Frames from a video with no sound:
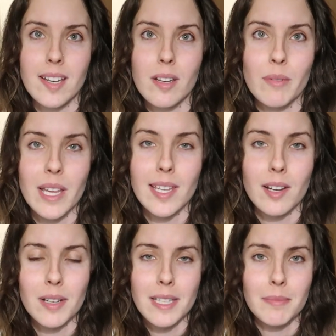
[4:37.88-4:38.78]
carry rain
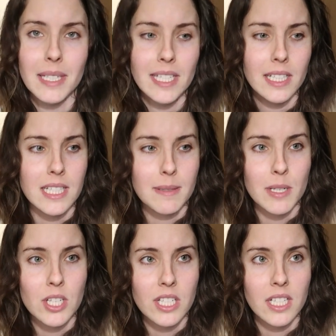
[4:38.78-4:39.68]
gear with me,
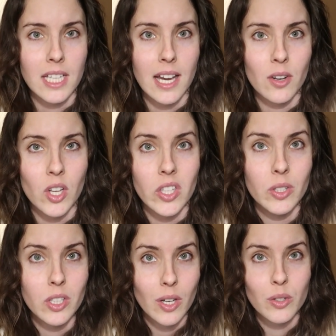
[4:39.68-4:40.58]
especially out
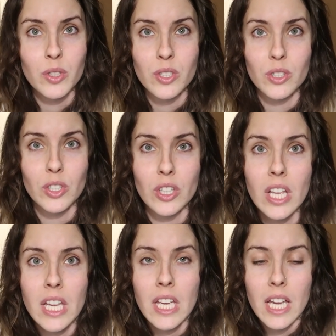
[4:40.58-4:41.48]
on coastal
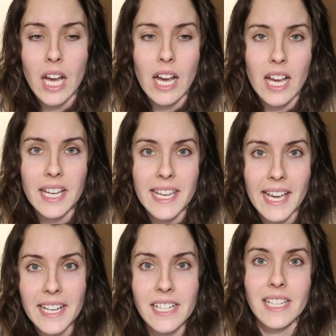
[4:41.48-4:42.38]
uh,
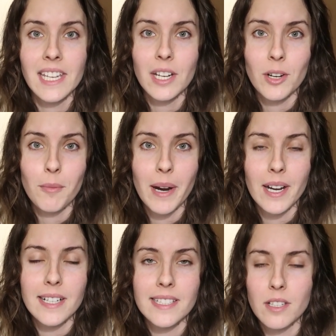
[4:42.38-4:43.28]
Canada here
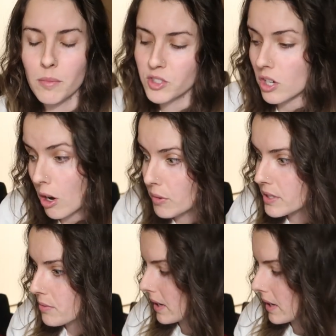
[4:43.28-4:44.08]
where it's almost always